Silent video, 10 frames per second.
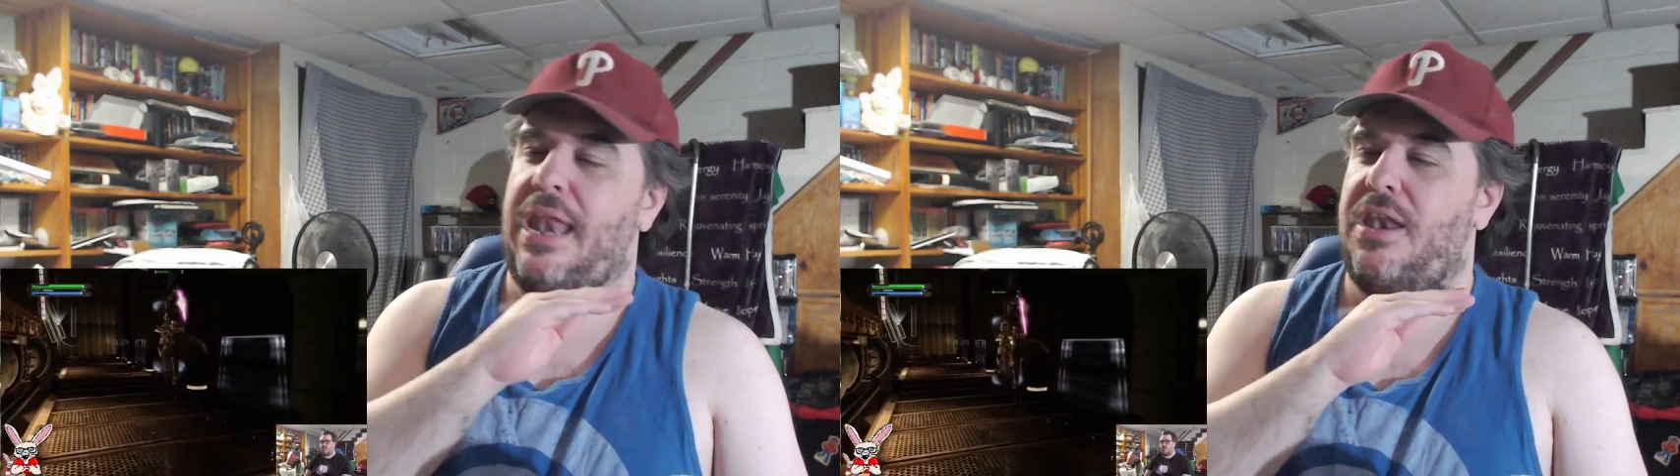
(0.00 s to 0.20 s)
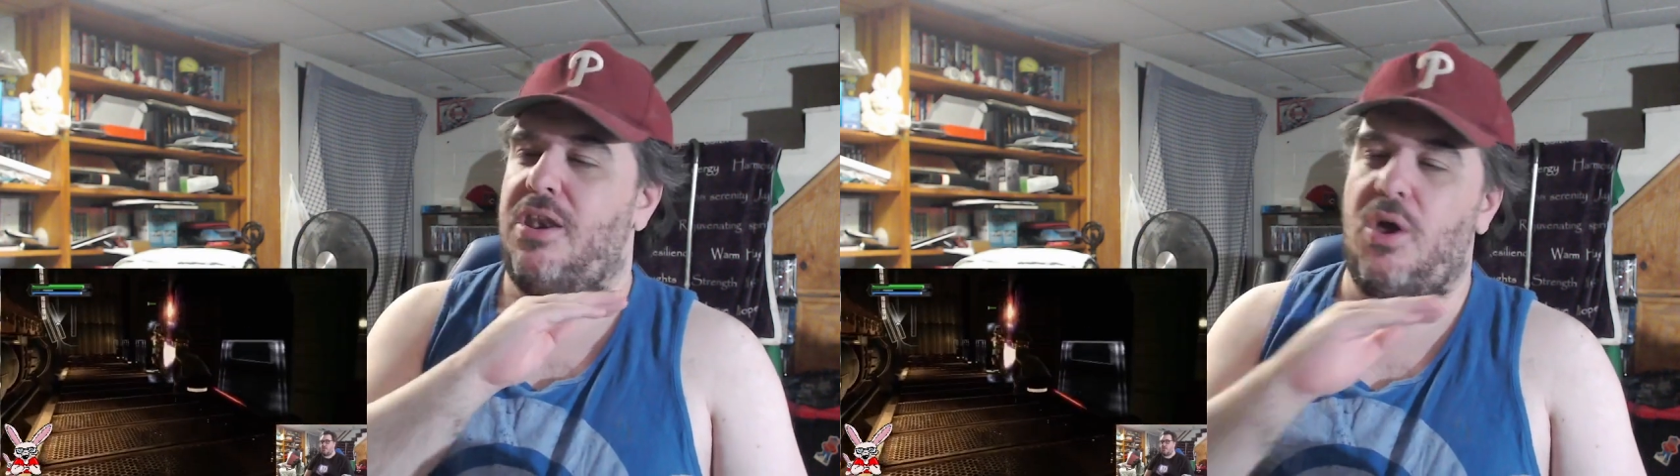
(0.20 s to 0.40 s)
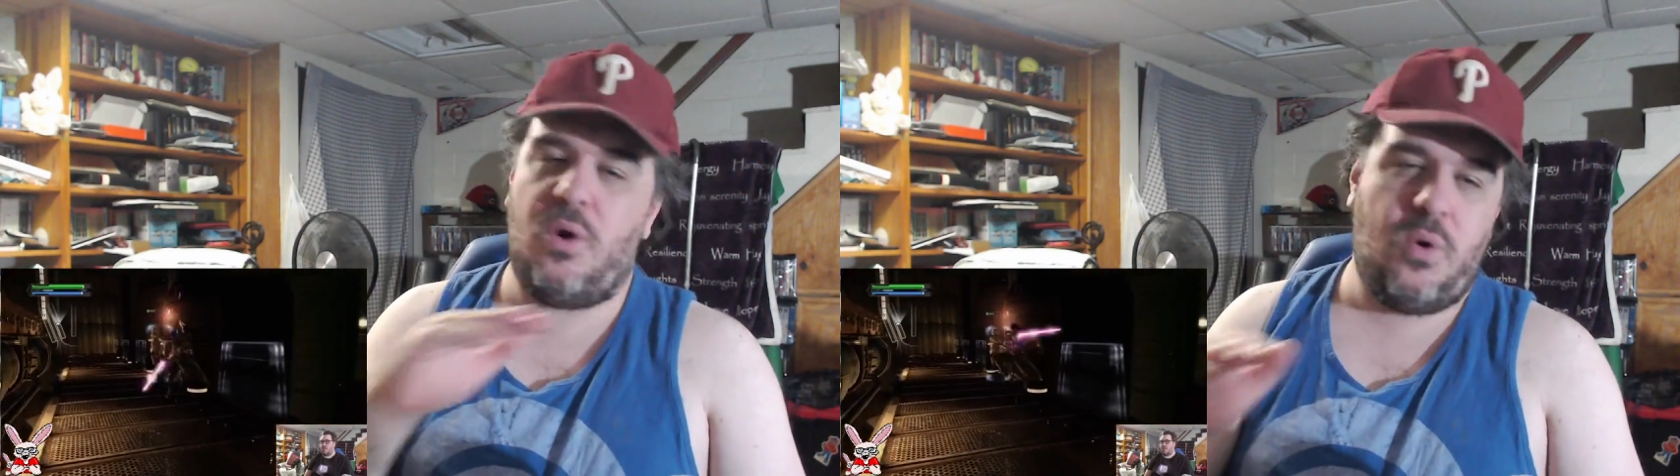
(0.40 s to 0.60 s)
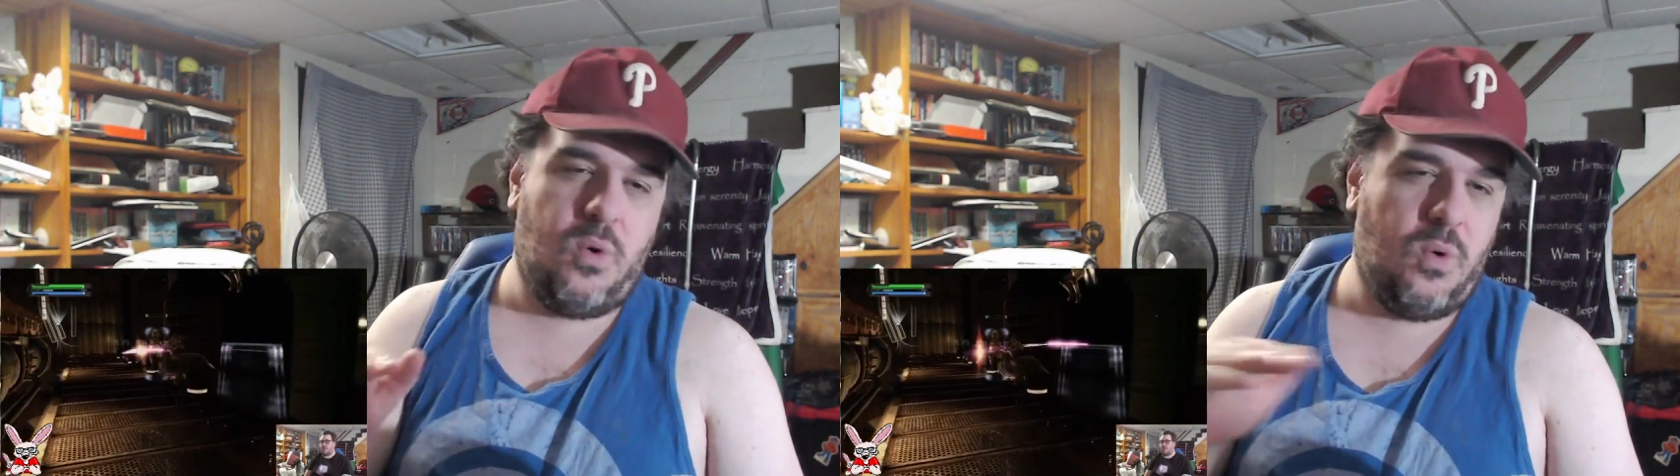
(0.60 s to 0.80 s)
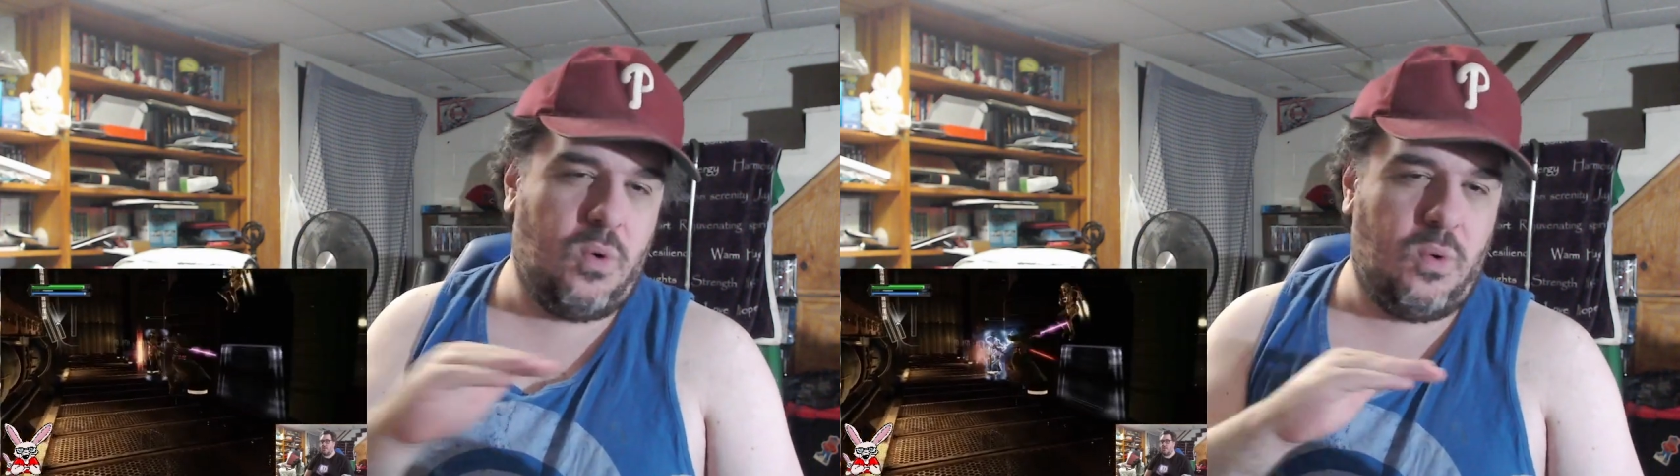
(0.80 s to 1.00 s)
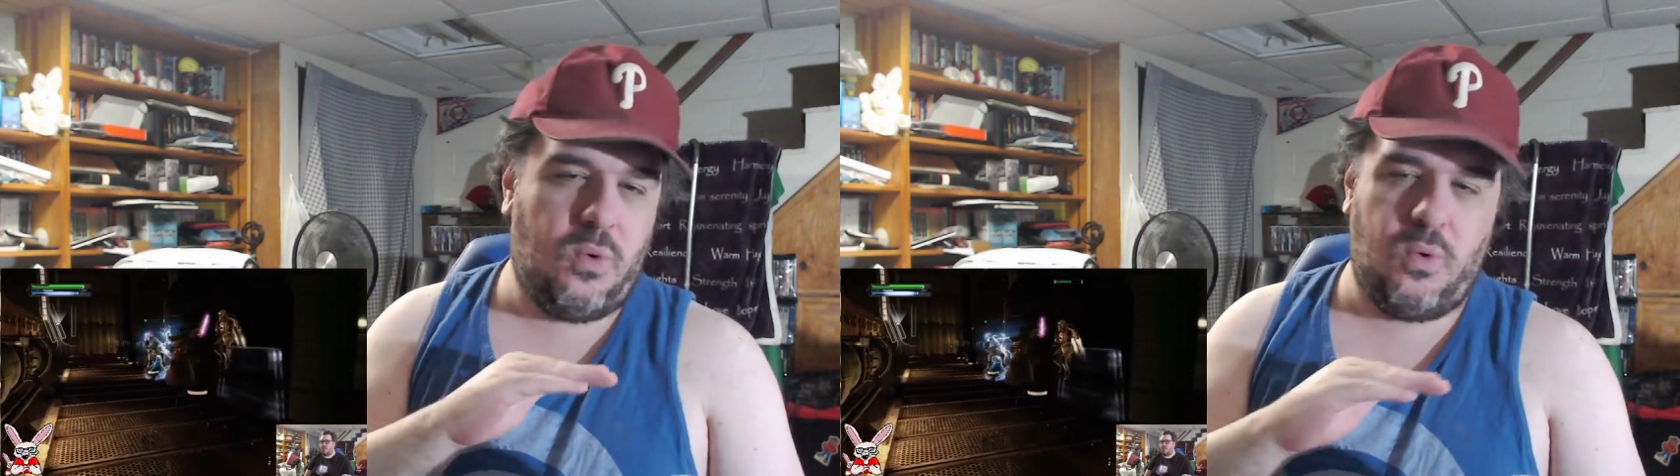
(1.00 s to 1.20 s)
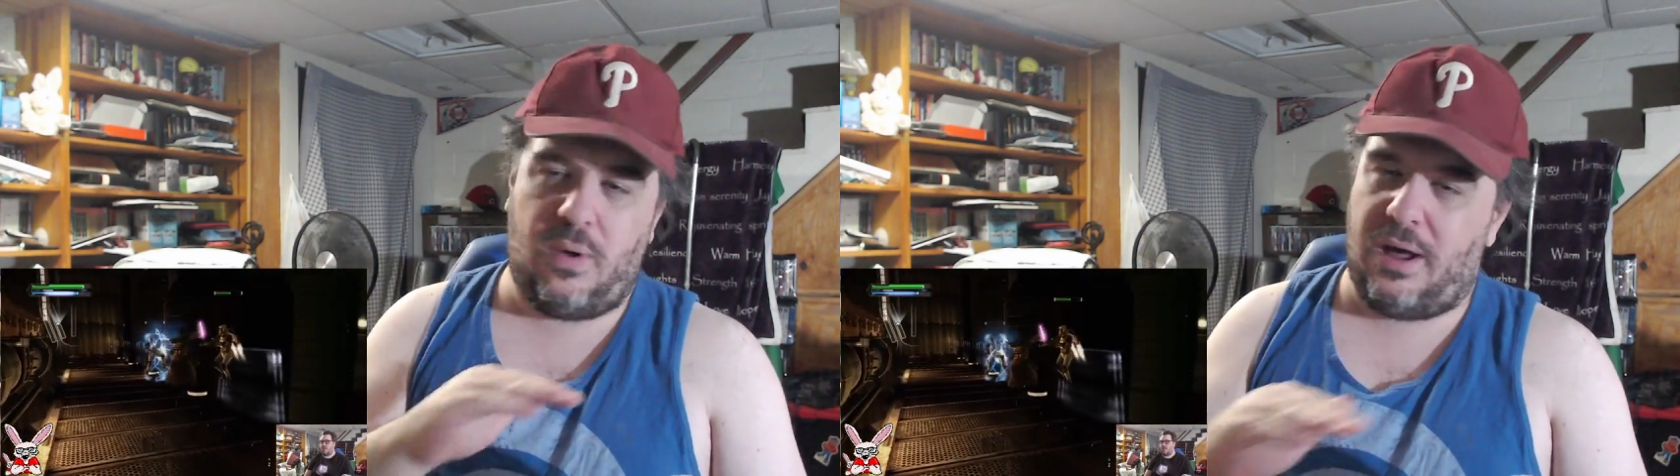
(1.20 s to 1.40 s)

no